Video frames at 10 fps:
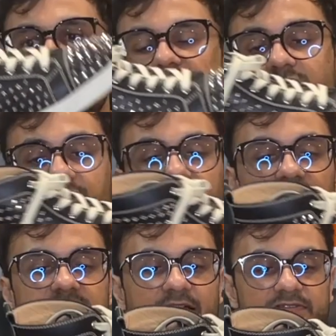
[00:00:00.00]
So I got these for
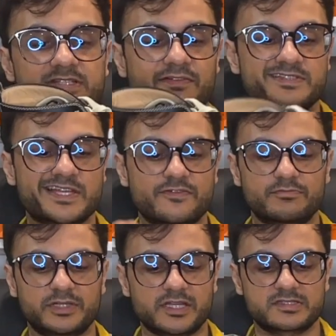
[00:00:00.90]
$777
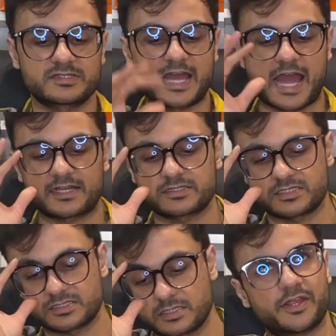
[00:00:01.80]
plus tax.
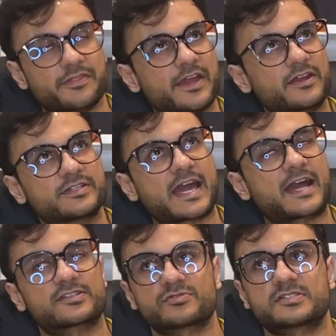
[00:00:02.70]
Their
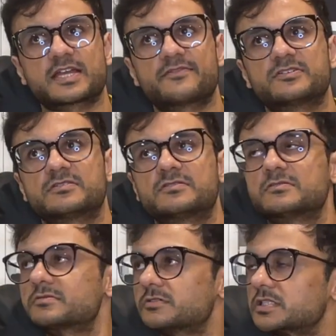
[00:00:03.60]
tax was
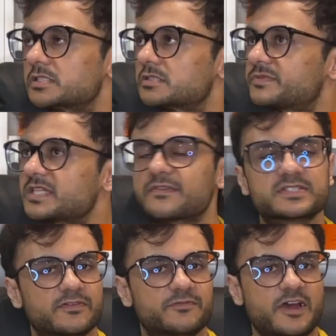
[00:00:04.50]

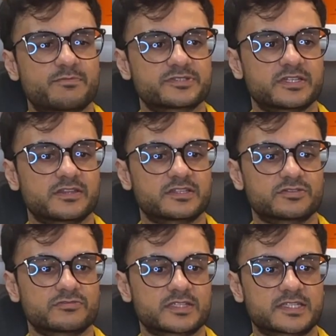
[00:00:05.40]
7.75%, I think, so it
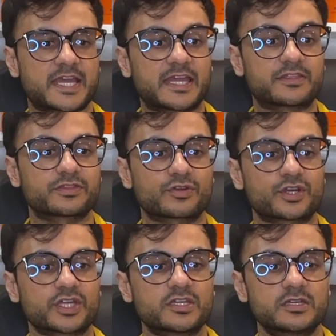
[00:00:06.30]
was like
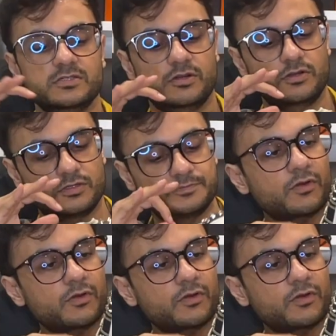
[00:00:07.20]
$830 total.